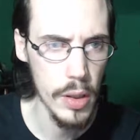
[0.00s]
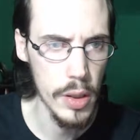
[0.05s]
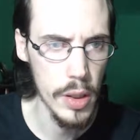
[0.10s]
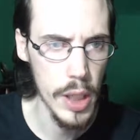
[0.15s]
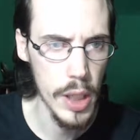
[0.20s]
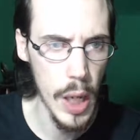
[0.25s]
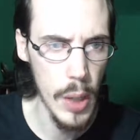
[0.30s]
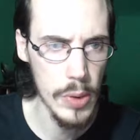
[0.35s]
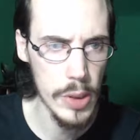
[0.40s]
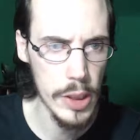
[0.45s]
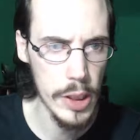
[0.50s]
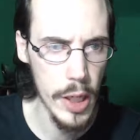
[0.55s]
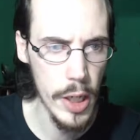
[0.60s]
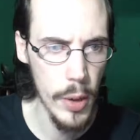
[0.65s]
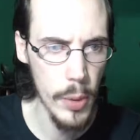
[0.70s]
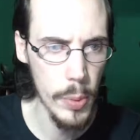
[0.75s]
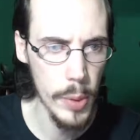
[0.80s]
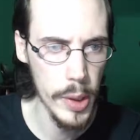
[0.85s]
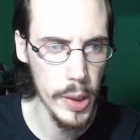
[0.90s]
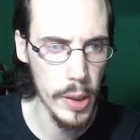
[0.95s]
That was
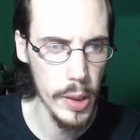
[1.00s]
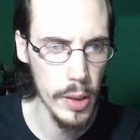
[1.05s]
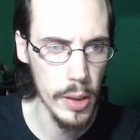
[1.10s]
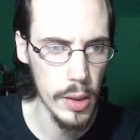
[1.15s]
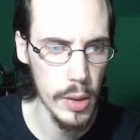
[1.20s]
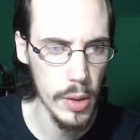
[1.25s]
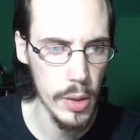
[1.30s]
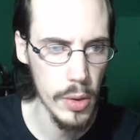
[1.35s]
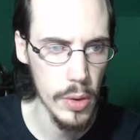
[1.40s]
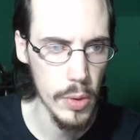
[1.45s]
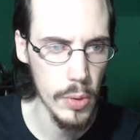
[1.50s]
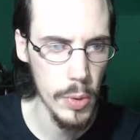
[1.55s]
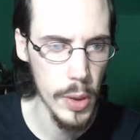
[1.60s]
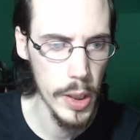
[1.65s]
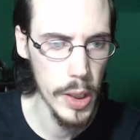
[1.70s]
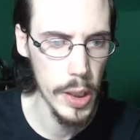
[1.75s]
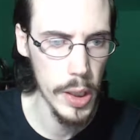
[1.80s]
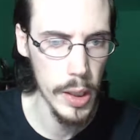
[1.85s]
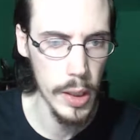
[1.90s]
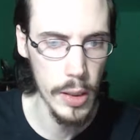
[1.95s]
scary,
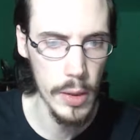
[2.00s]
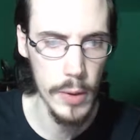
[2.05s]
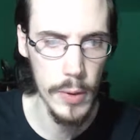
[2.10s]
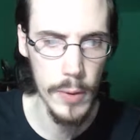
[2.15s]
Rickert.